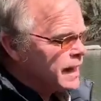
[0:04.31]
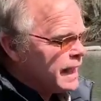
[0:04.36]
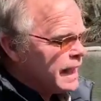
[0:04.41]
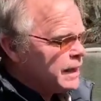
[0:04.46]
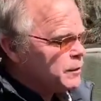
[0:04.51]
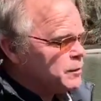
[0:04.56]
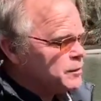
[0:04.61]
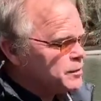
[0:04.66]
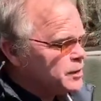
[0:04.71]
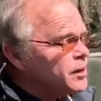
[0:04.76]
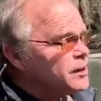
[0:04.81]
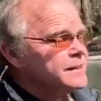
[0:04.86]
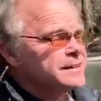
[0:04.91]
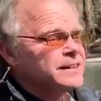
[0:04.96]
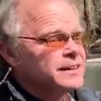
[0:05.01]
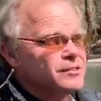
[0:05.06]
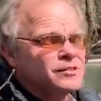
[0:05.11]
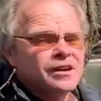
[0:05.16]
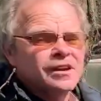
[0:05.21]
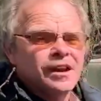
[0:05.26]
and we noticed
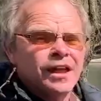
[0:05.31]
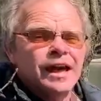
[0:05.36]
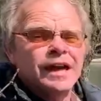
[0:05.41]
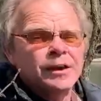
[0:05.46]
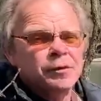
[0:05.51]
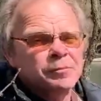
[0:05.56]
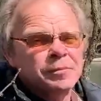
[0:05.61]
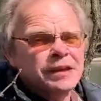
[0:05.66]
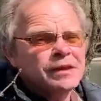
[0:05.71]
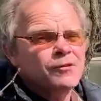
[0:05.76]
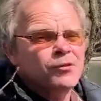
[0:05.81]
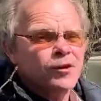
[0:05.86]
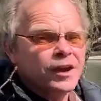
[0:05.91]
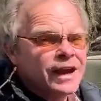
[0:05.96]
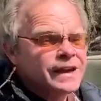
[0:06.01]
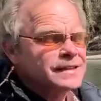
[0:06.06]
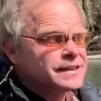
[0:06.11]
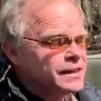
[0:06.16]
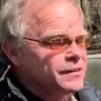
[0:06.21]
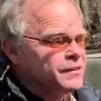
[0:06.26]
there's a lot of beaver
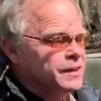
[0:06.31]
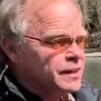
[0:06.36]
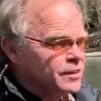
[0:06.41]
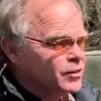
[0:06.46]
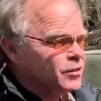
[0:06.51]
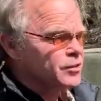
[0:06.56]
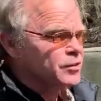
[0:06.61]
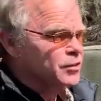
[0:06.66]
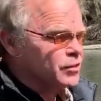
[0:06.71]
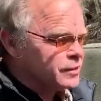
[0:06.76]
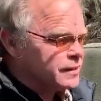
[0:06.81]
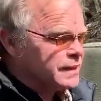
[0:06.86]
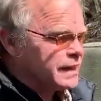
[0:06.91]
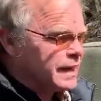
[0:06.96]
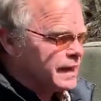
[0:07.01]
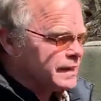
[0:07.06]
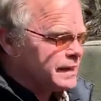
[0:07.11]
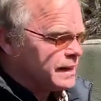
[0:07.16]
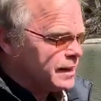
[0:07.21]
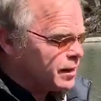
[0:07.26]
activity going on
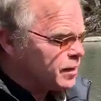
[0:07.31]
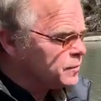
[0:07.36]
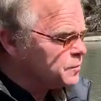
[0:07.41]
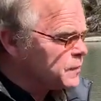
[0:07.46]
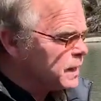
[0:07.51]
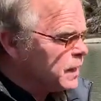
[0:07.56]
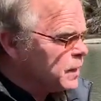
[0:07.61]
down here.